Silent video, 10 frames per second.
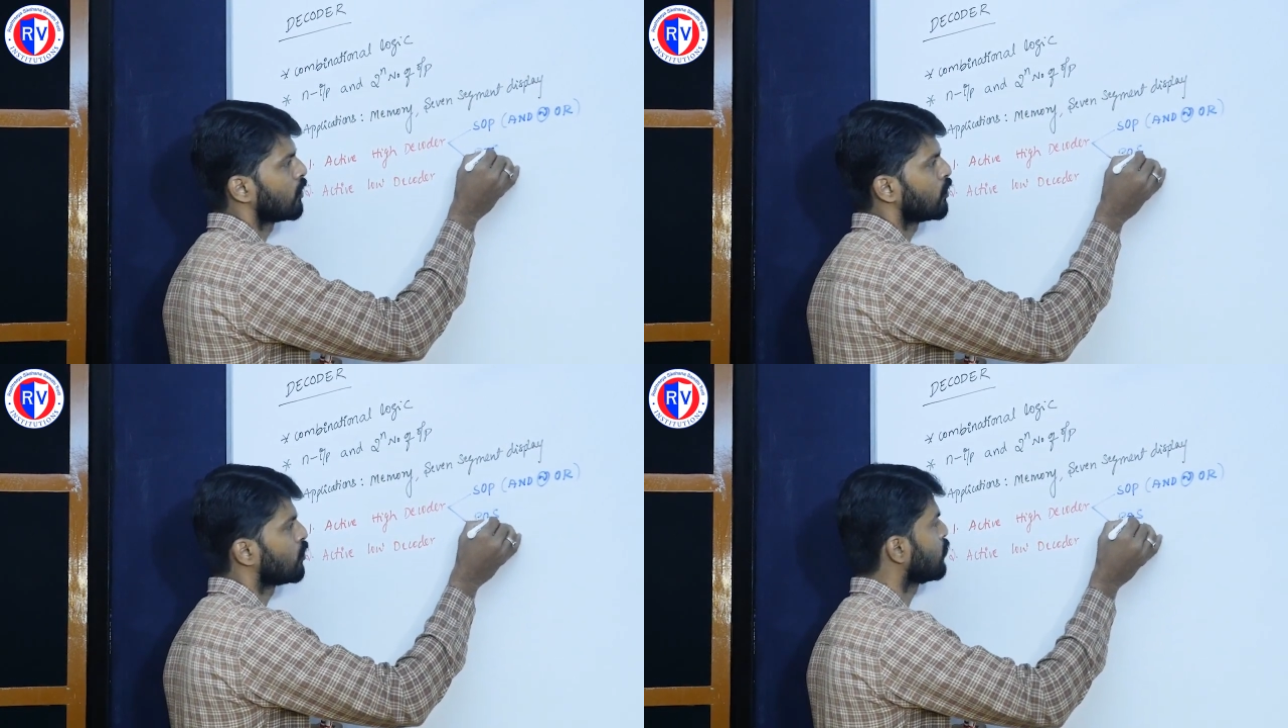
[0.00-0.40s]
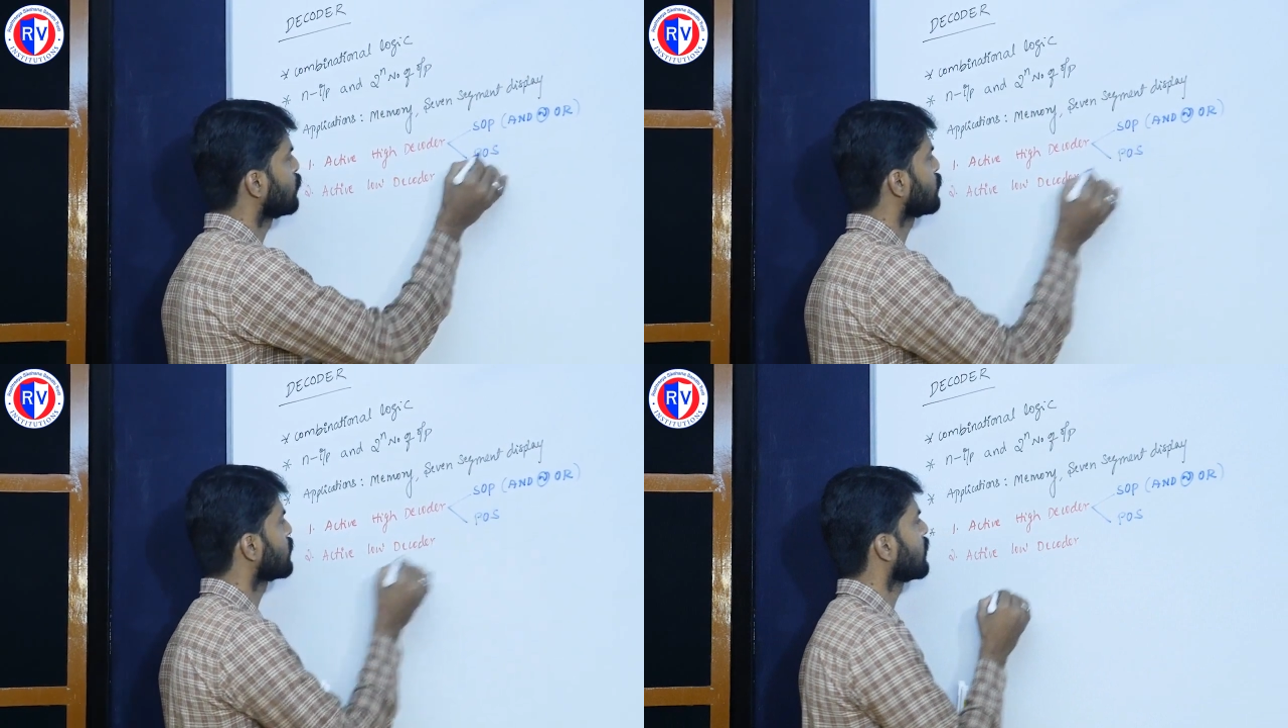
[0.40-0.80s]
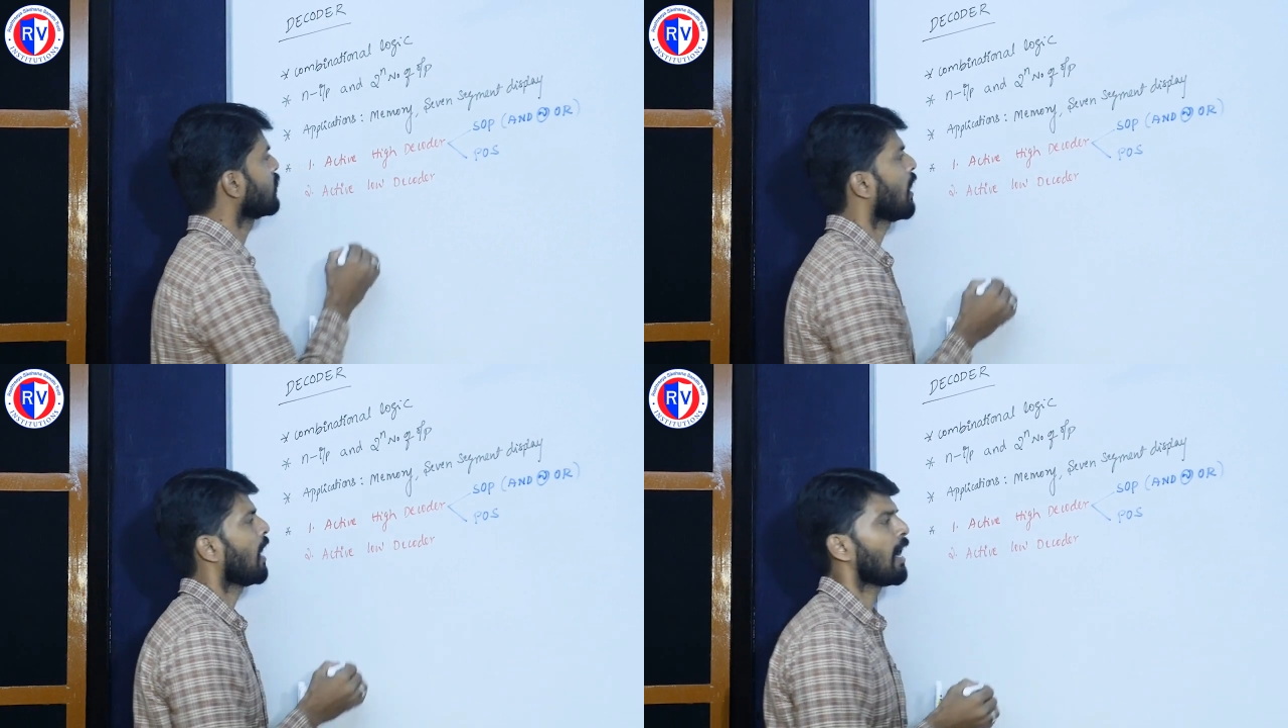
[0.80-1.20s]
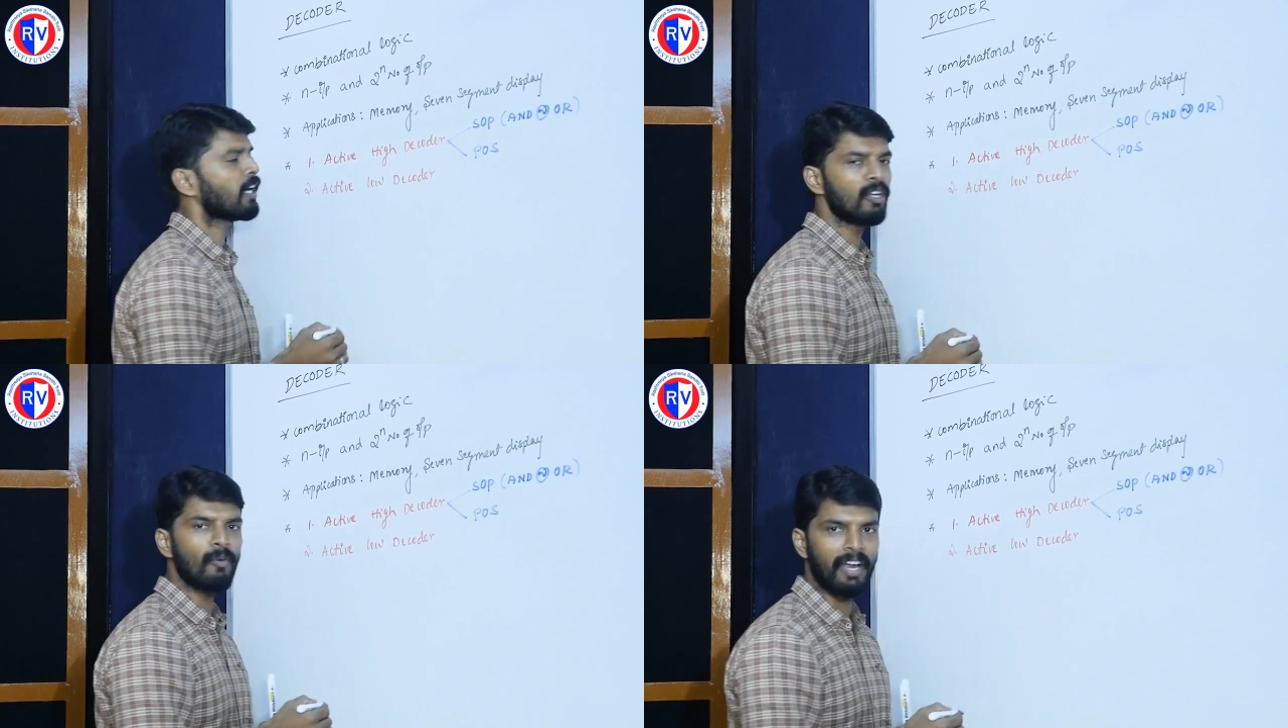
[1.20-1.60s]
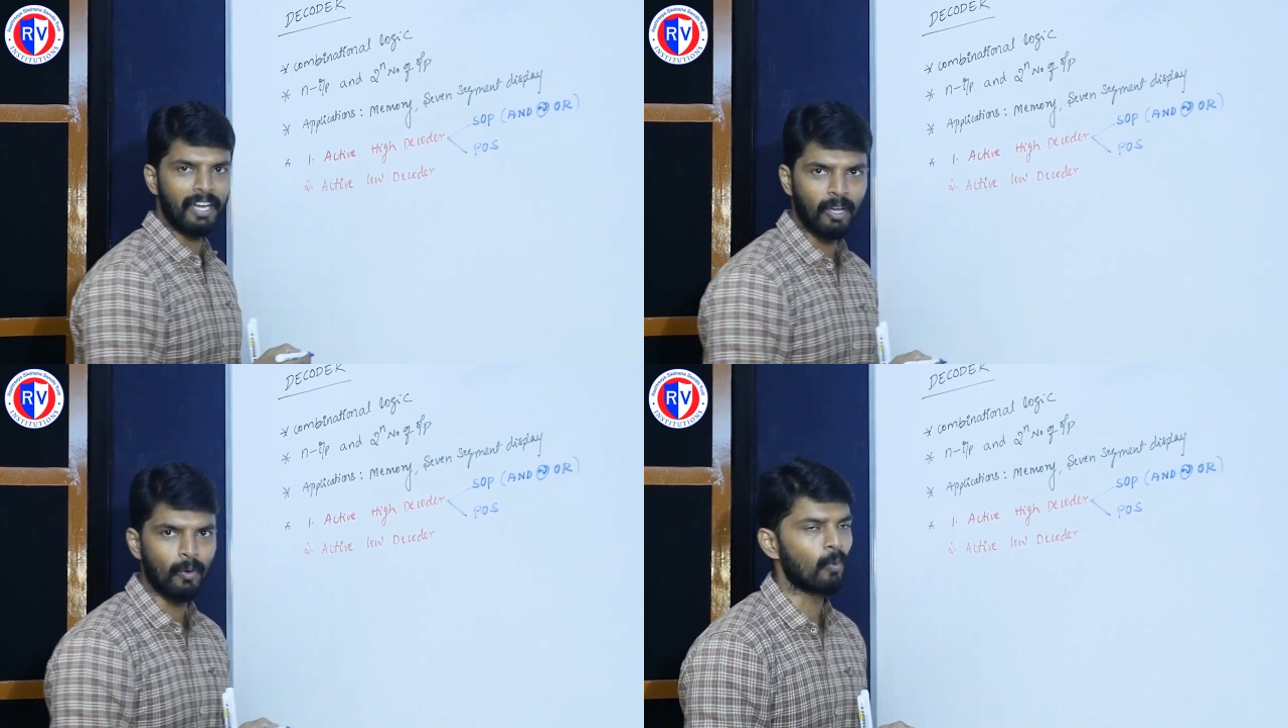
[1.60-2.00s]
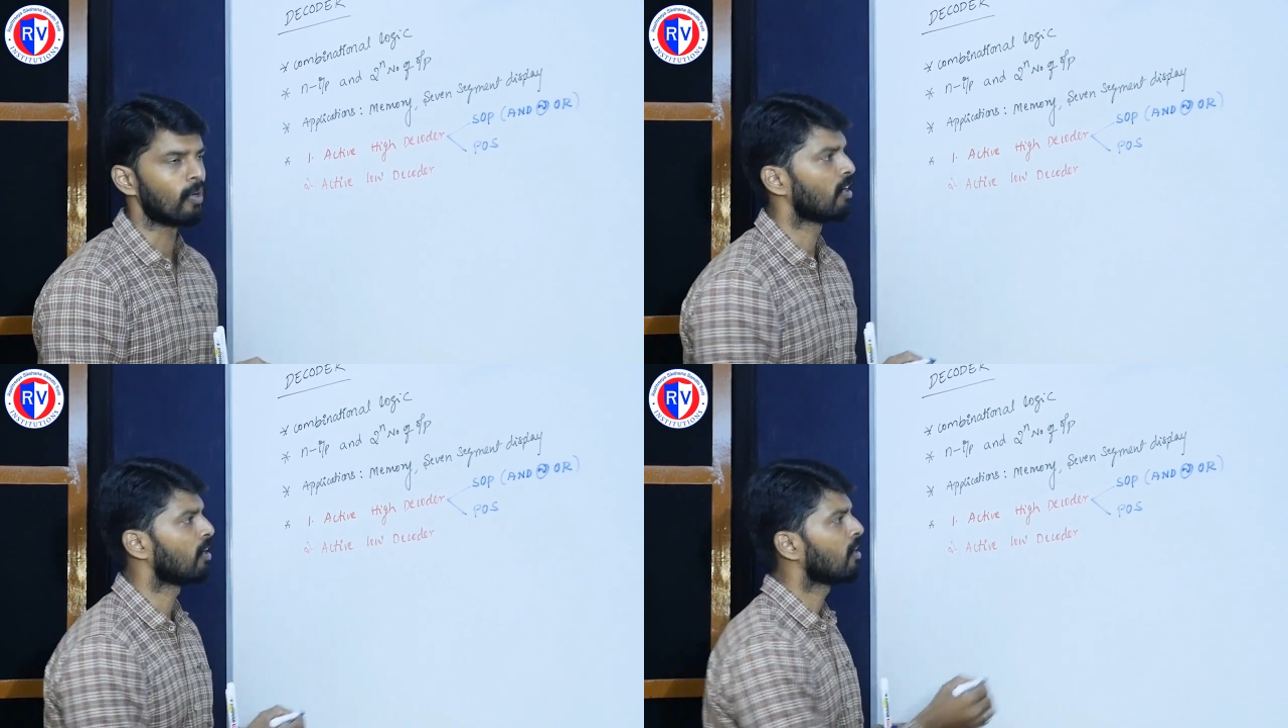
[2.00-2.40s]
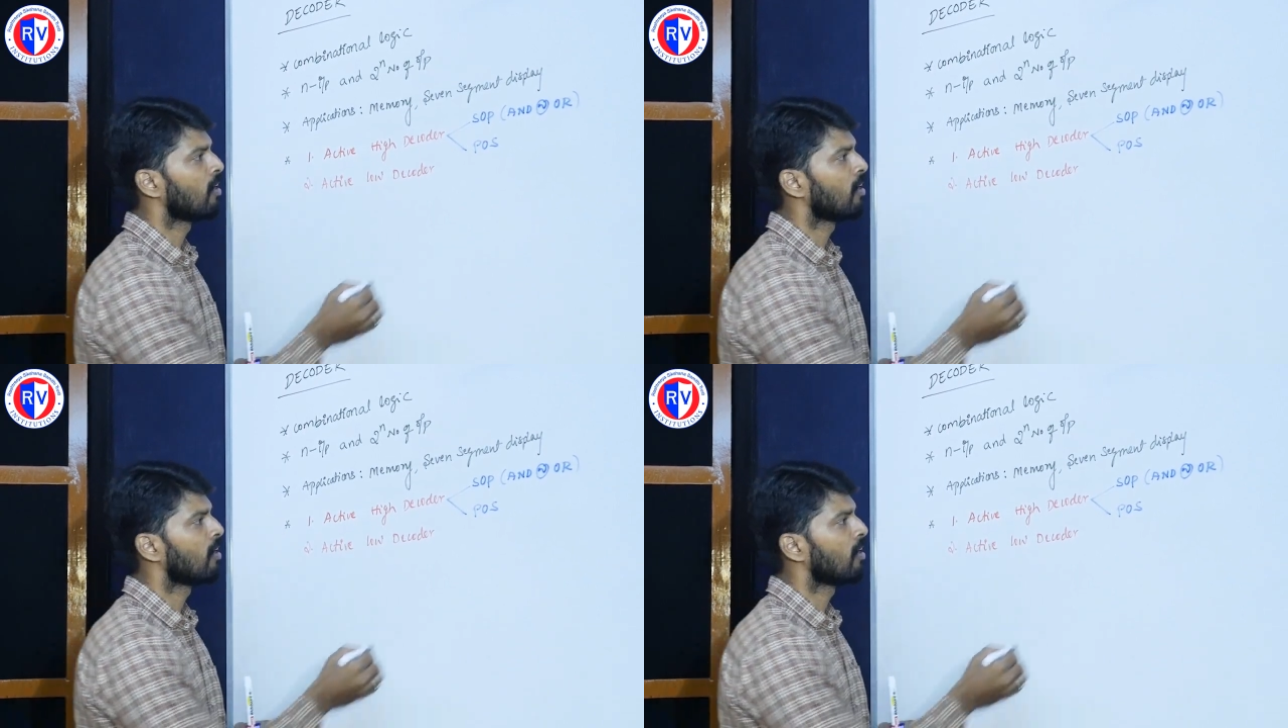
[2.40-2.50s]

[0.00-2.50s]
using active high decoder,